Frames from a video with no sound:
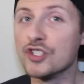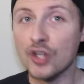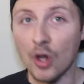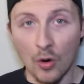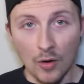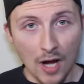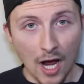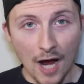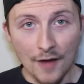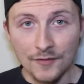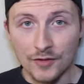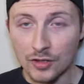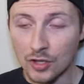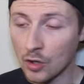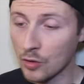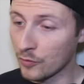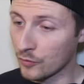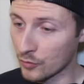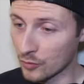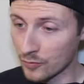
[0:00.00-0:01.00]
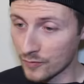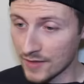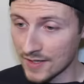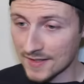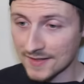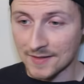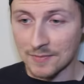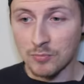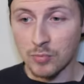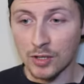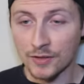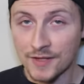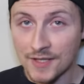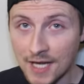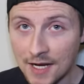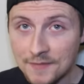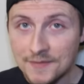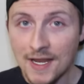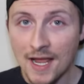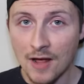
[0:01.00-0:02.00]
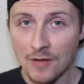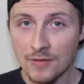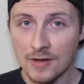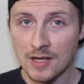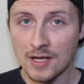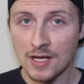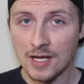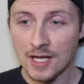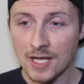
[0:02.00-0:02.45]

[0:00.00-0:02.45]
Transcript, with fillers: don't have to go through this. Put the knife down.